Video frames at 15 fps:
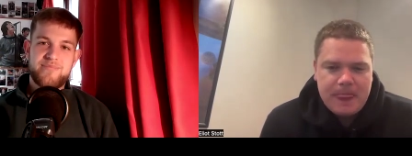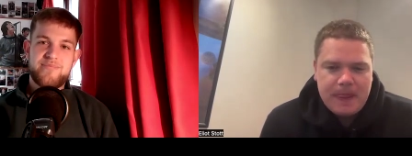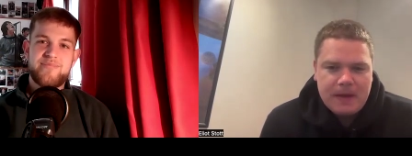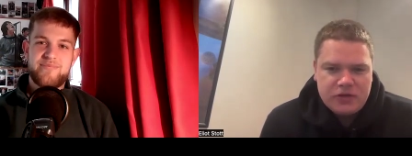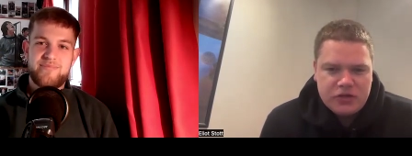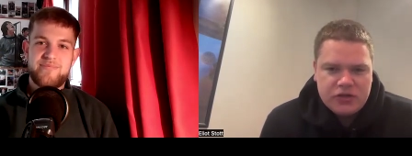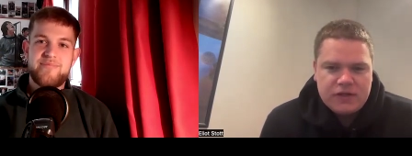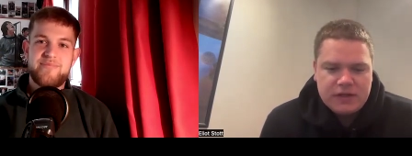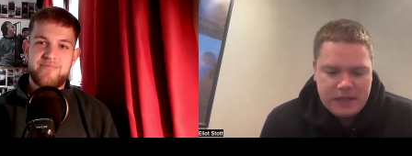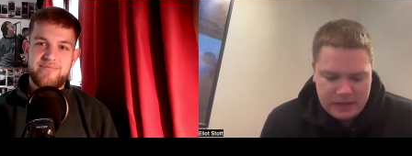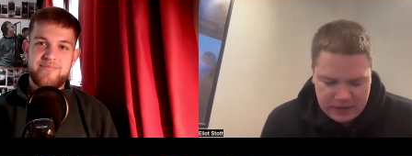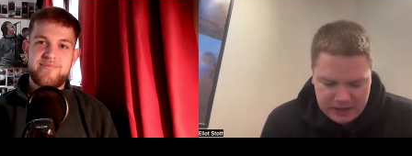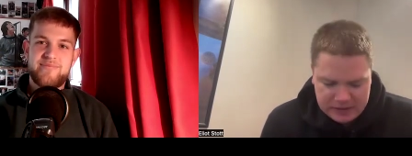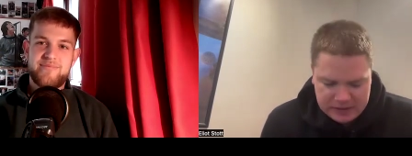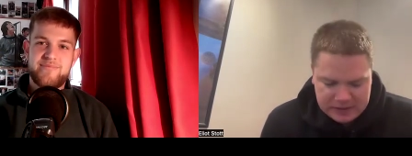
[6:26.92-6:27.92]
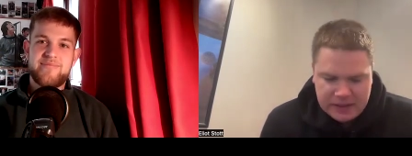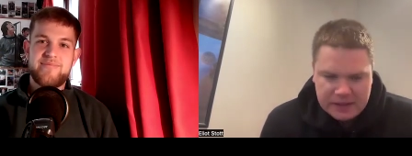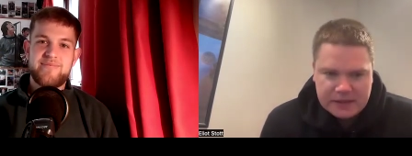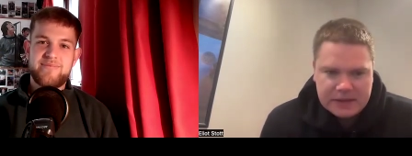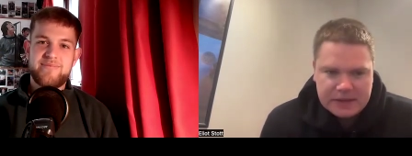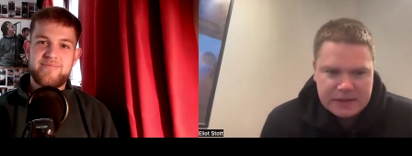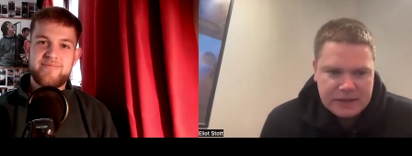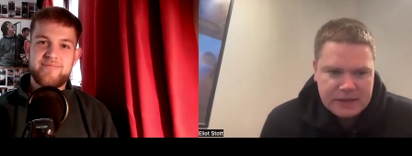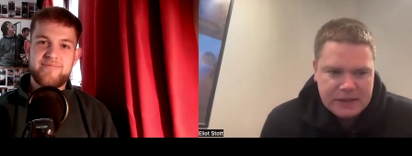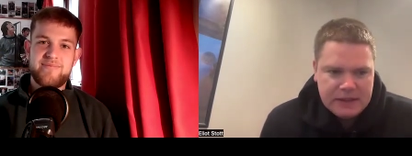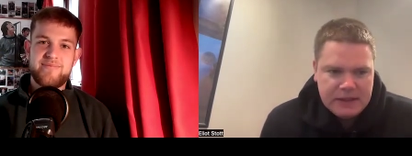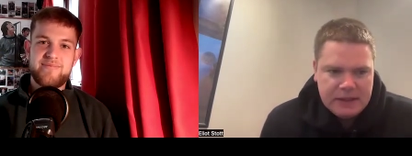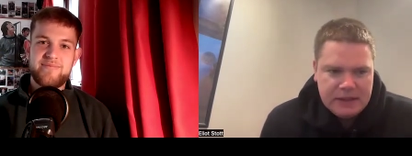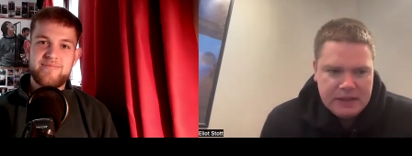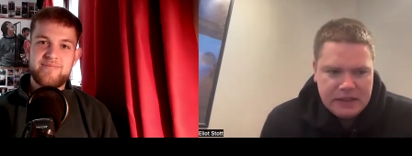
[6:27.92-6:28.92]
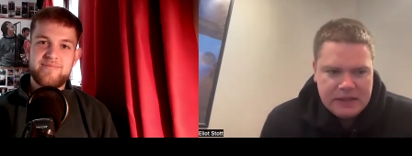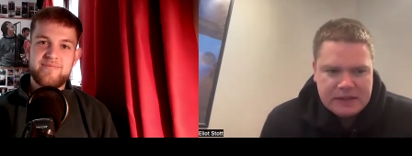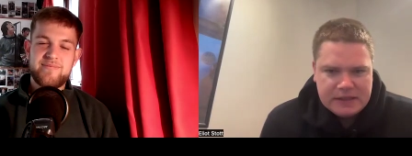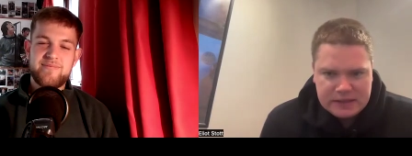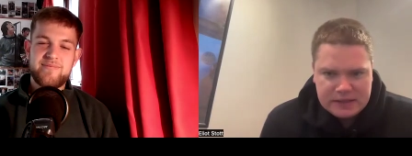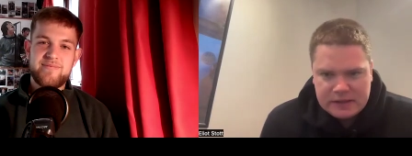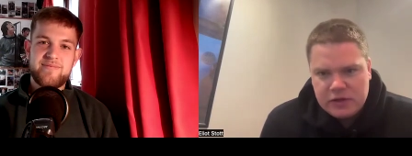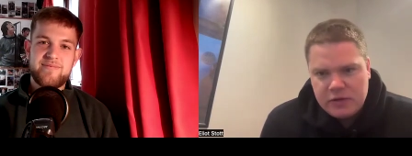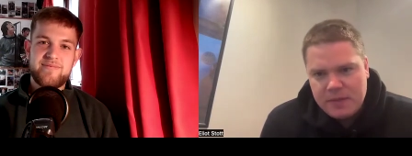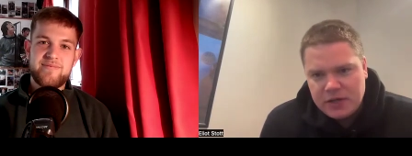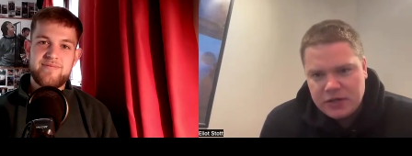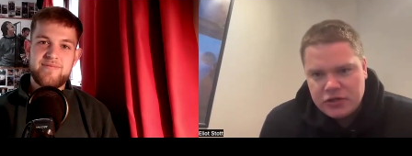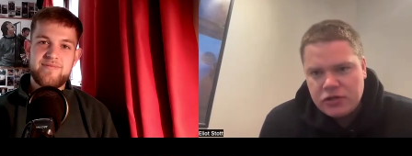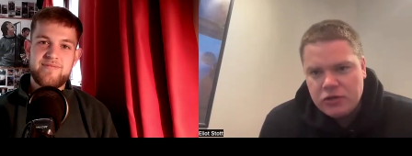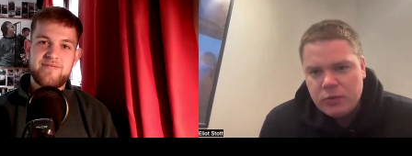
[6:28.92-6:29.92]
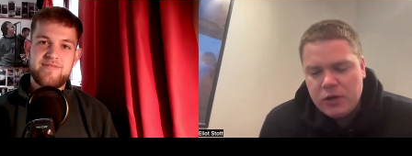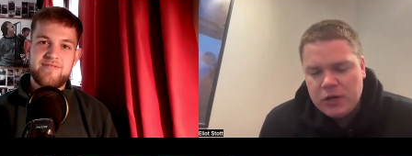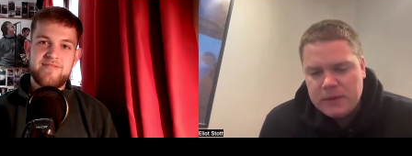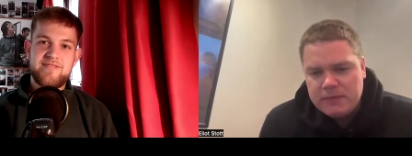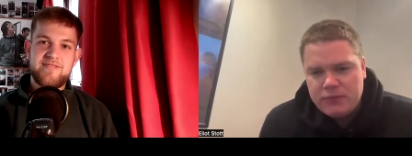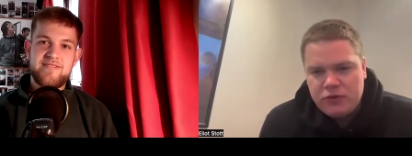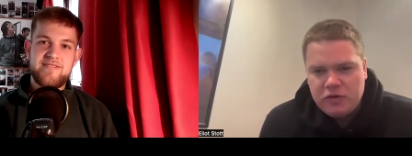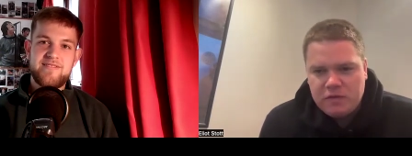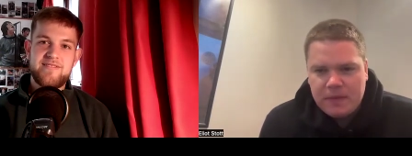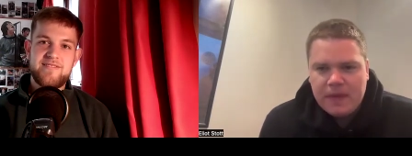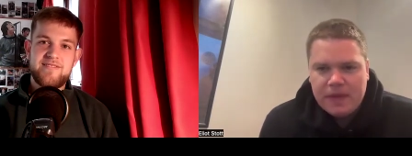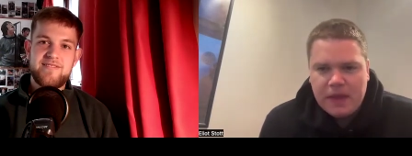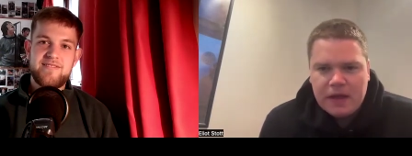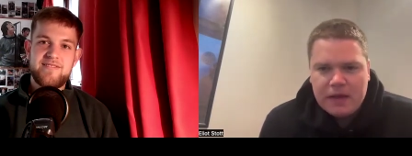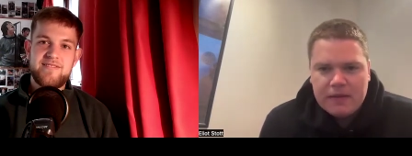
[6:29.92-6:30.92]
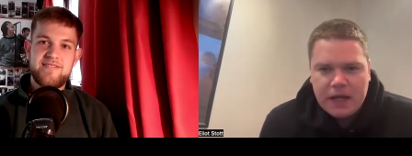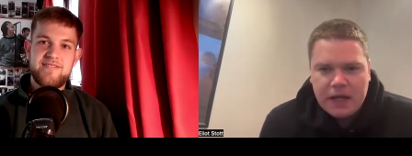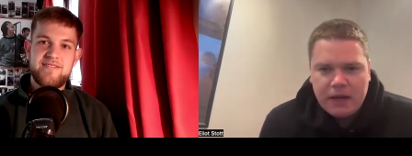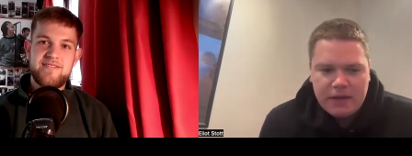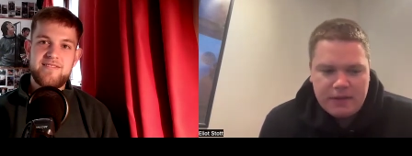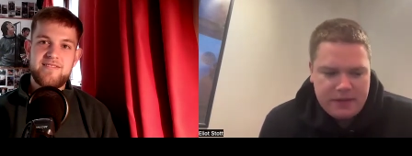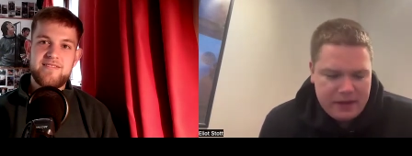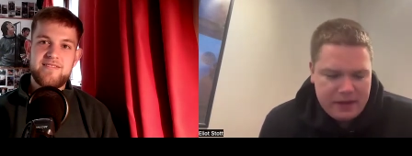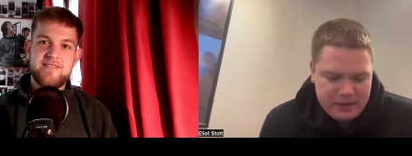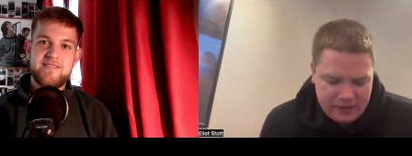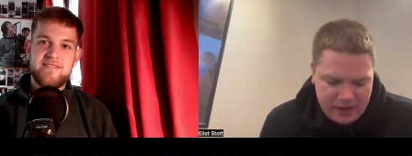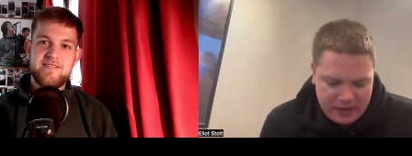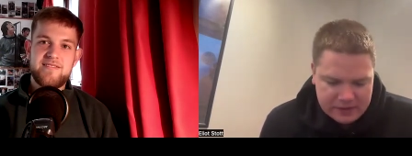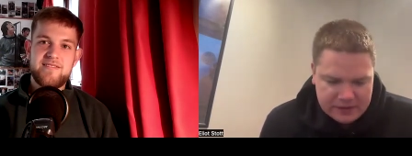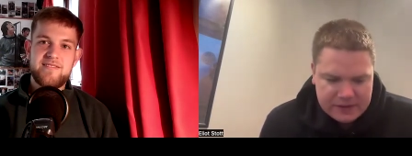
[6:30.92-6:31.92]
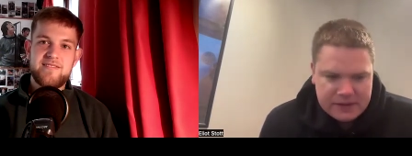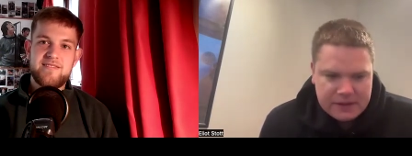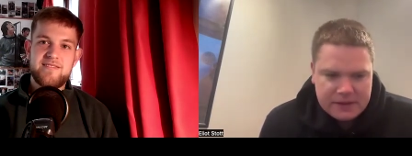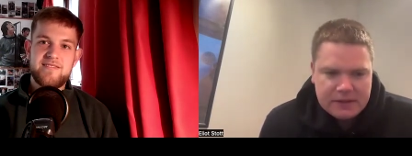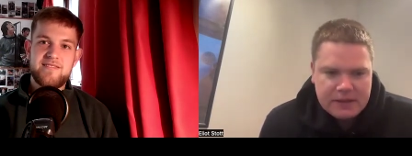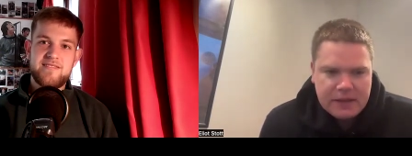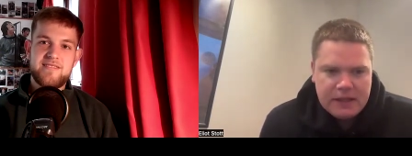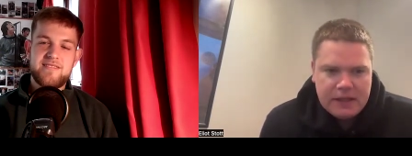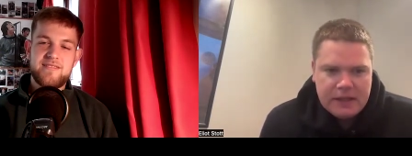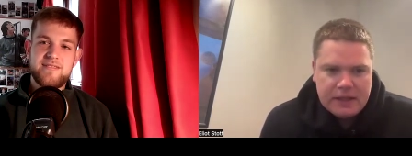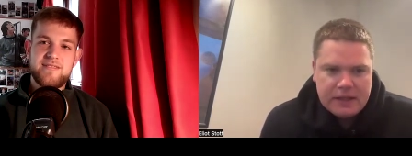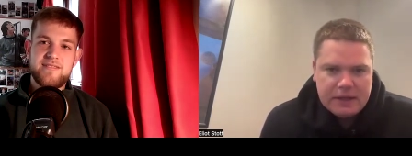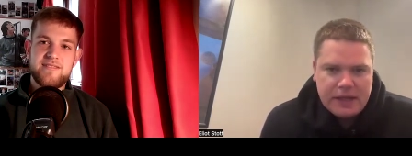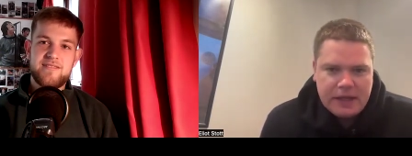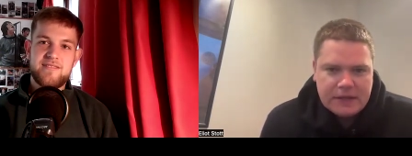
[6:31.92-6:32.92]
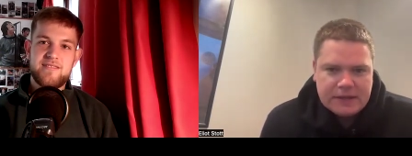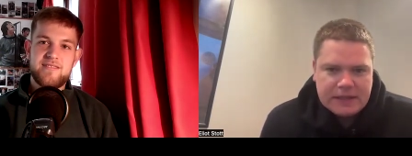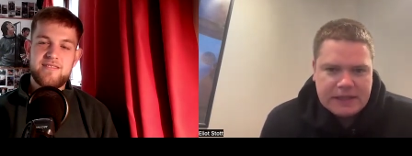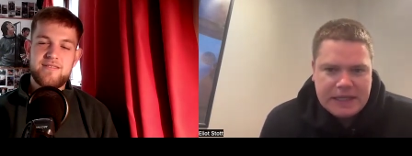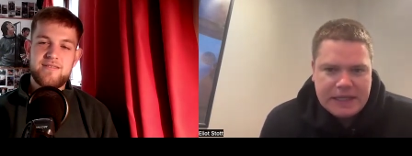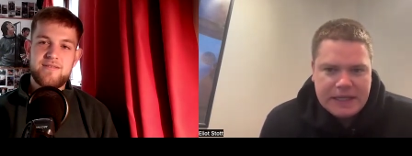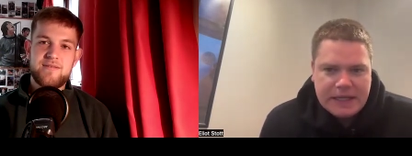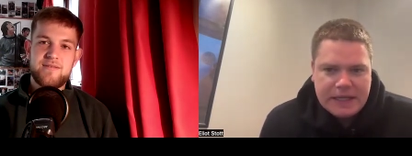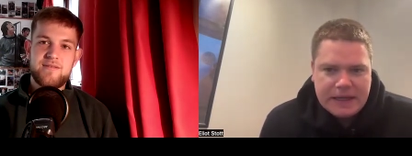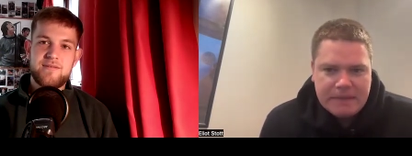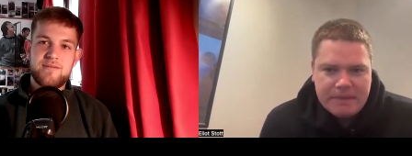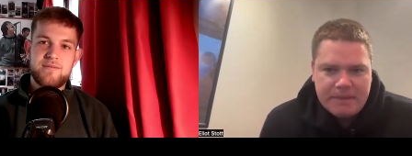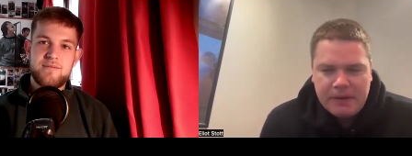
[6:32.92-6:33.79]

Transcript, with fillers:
Speaker 1: I just think it's it's it's you mentioned the word improvement there, and I think that's that's key here.